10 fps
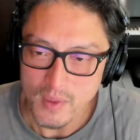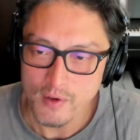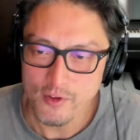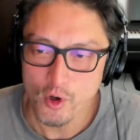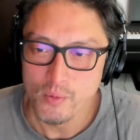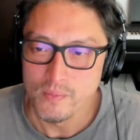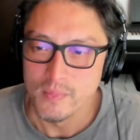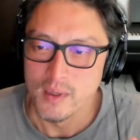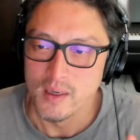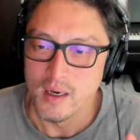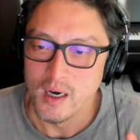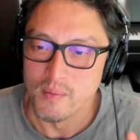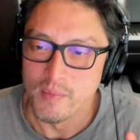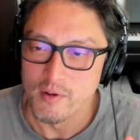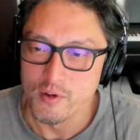So
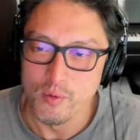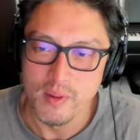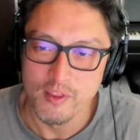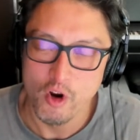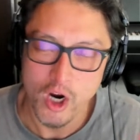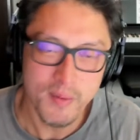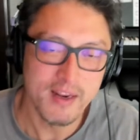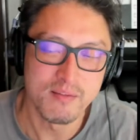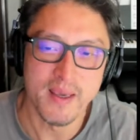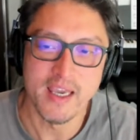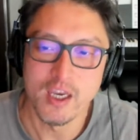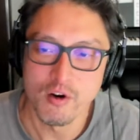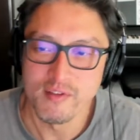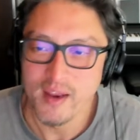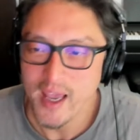the argument he's making here
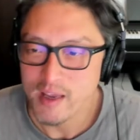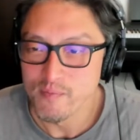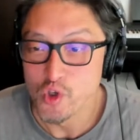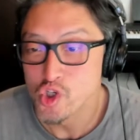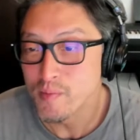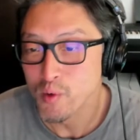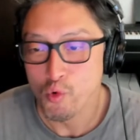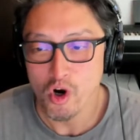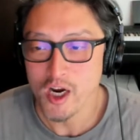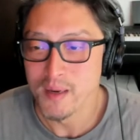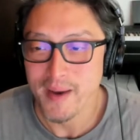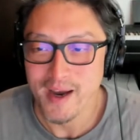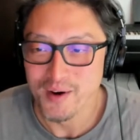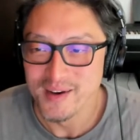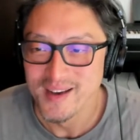is that, hey, you shouldn't be worried
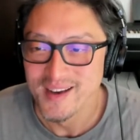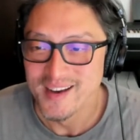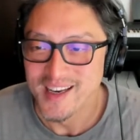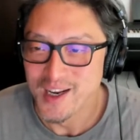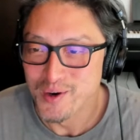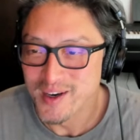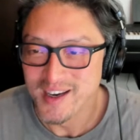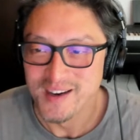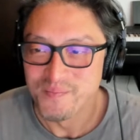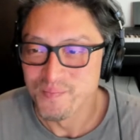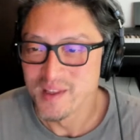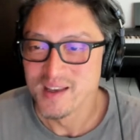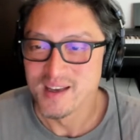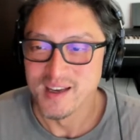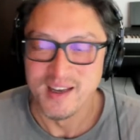about a
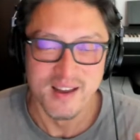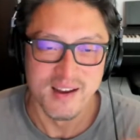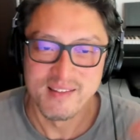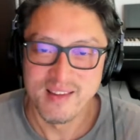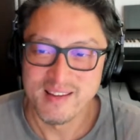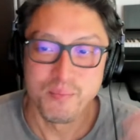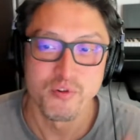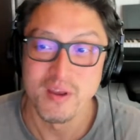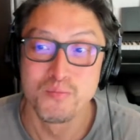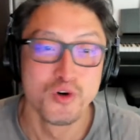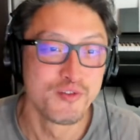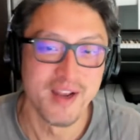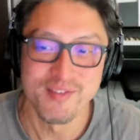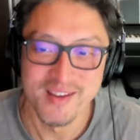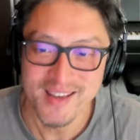60% move in
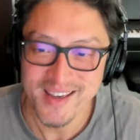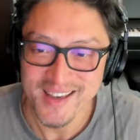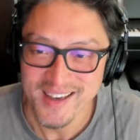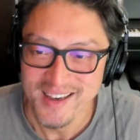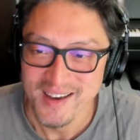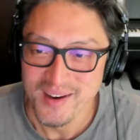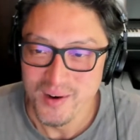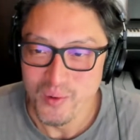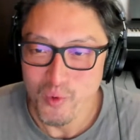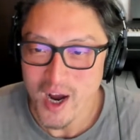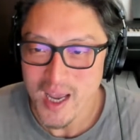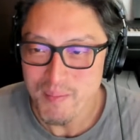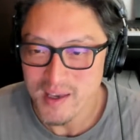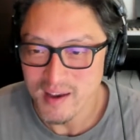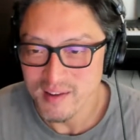FTT. Why?
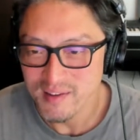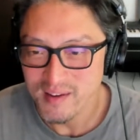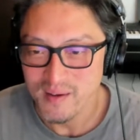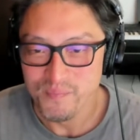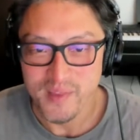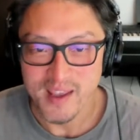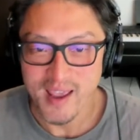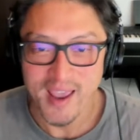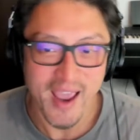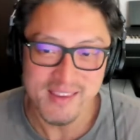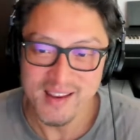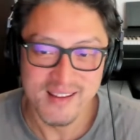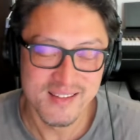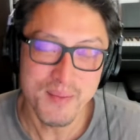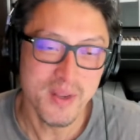Because it hasn't
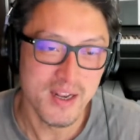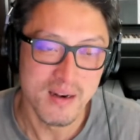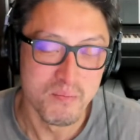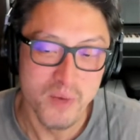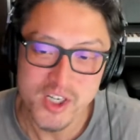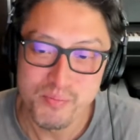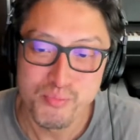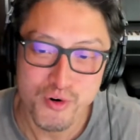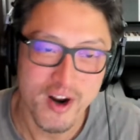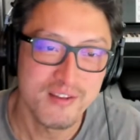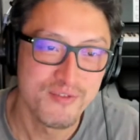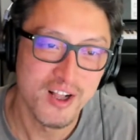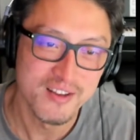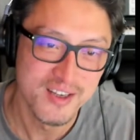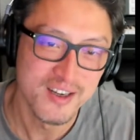exhibited much price
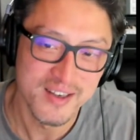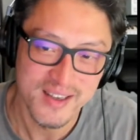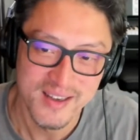volatility.